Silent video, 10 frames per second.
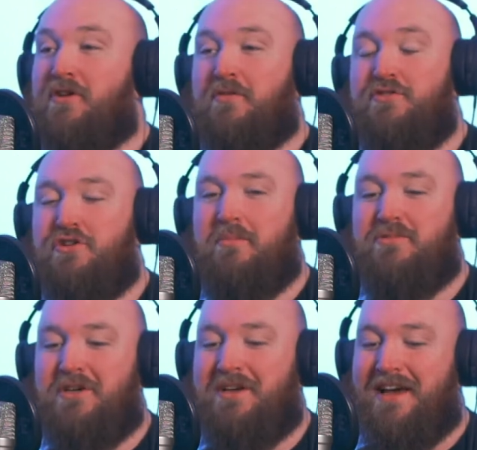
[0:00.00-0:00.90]
Donald
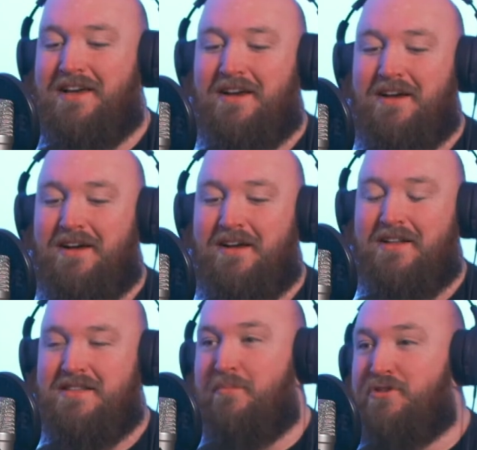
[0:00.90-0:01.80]
Trump took a, uh,
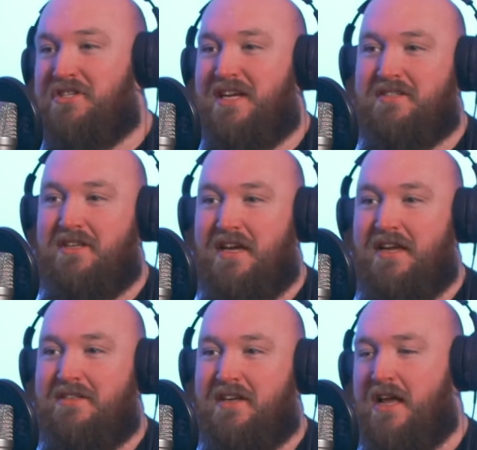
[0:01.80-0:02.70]
a temperature test
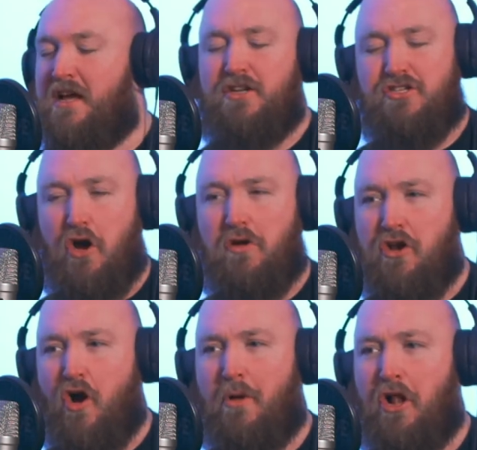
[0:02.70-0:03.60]
today and said it
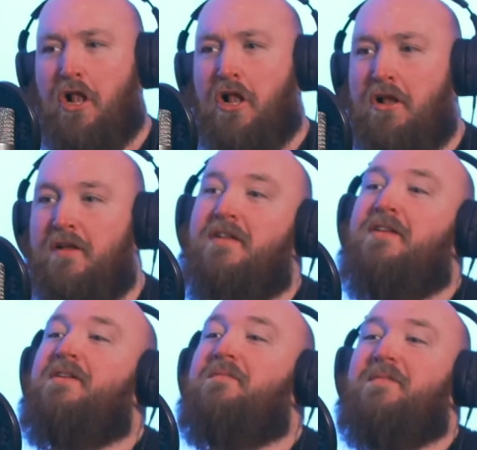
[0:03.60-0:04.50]
totally normal.
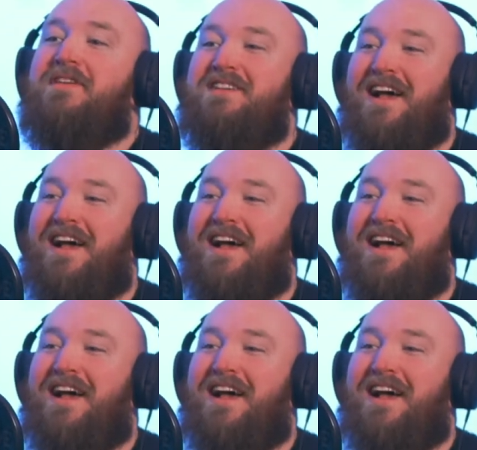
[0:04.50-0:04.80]
Because